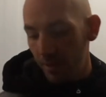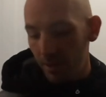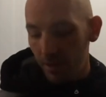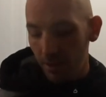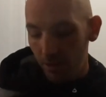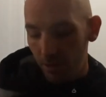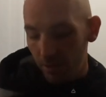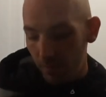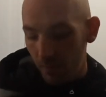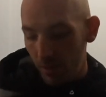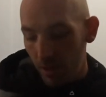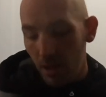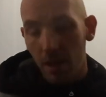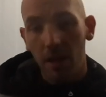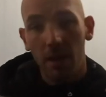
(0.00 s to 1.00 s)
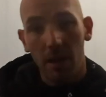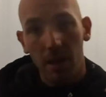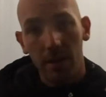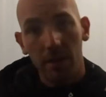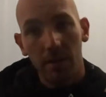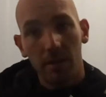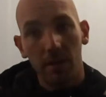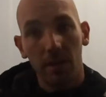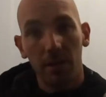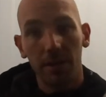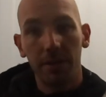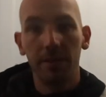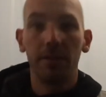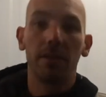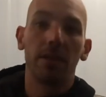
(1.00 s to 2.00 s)
and the
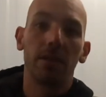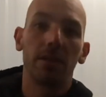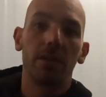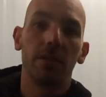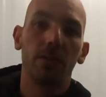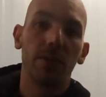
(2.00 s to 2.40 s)
costs are